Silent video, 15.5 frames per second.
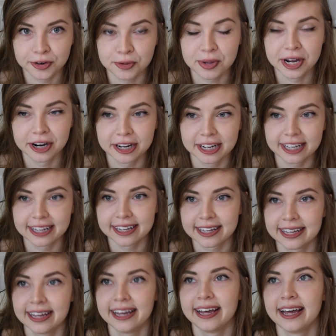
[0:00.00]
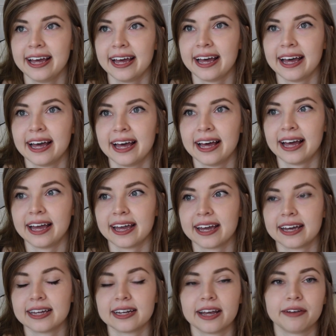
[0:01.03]
room area,
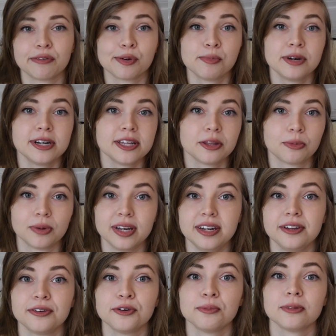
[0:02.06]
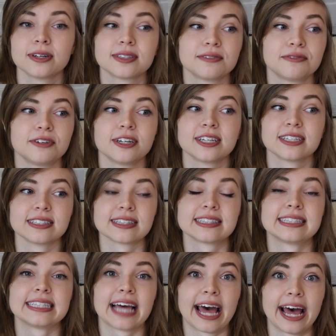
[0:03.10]
and everybody in the waiting room looks fucking
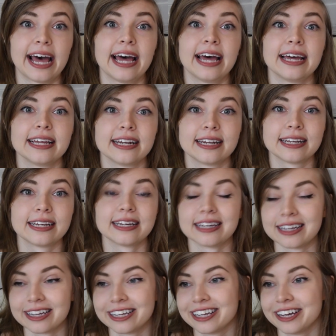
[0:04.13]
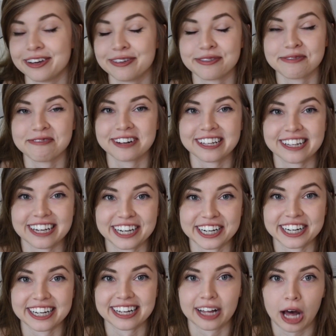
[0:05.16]
sad. Everybody
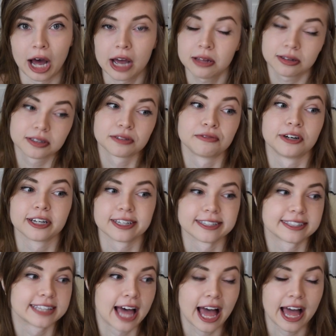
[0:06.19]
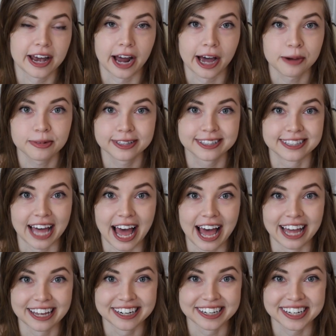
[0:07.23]
there. I looked fucking sad. I was
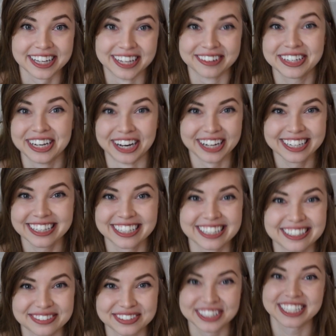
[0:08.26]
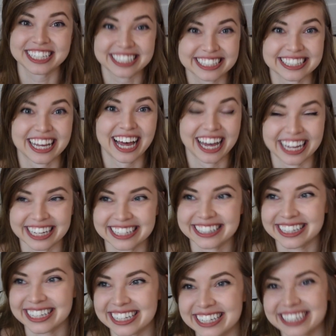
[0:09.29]
sad. We all looked really
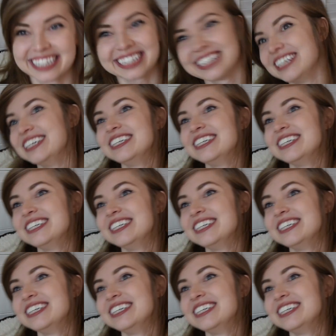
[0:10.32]
sad. Like,